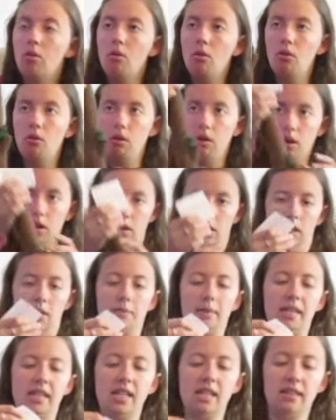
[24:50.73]
Oh,
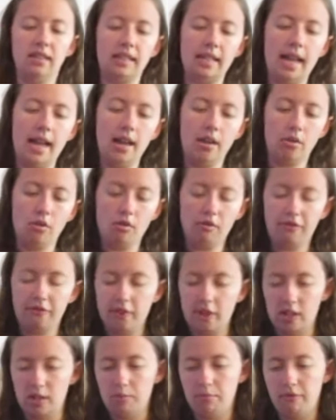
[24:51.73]
let me take the tag off
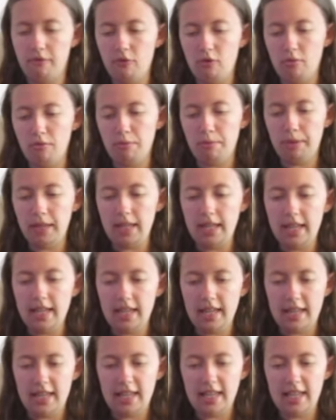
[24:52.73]
first before we
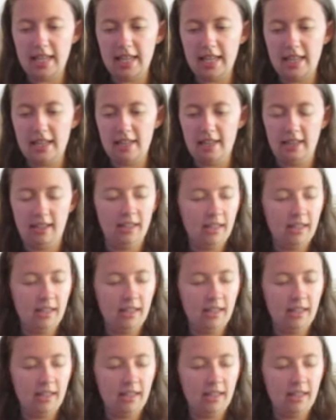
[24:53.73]
play.